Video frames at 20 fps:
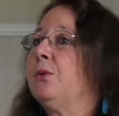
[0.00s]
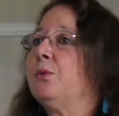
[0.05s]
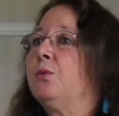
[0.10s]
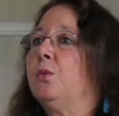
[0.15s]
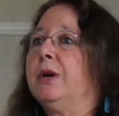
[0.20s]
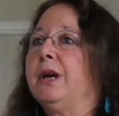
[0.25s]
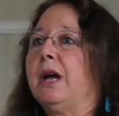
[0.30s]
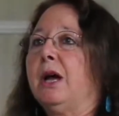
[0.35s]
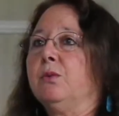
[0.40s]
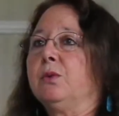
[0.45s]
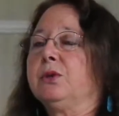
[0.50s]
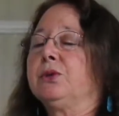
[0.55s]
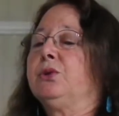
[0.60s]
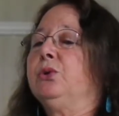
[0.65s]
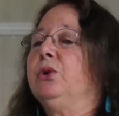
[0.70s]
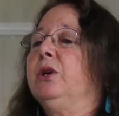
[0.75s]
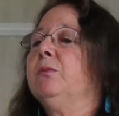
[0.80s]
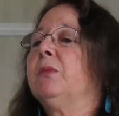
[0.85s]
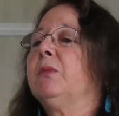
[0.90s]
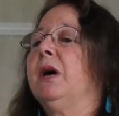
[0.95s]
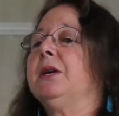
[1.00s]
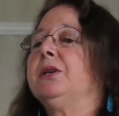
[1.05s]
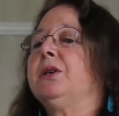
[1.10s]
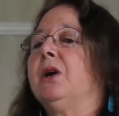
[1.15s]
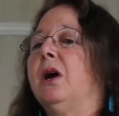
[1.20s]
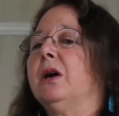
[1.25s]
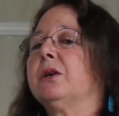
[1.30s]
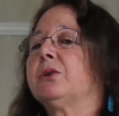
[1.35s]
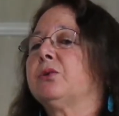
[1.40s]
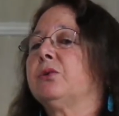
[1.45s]
when I was doing my
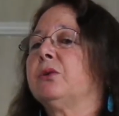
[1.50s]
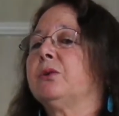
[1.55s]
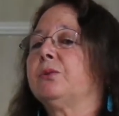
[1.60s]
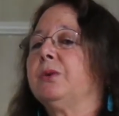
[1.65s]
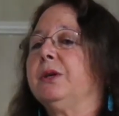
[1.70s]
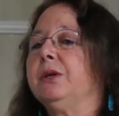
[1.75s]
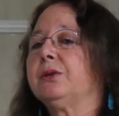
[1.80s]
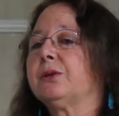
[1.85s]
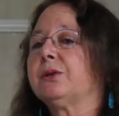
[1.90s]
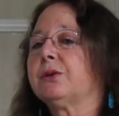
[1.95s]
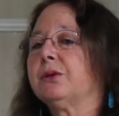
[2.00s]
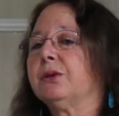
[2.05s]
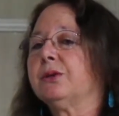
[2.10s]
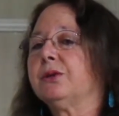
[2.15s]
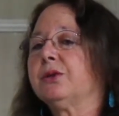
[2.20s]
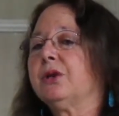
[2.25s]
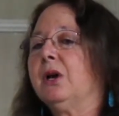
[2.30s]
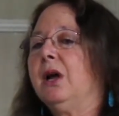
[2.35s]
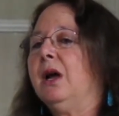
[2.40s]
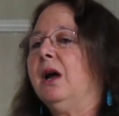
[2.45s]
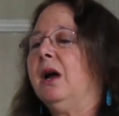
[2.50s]
doctoral research,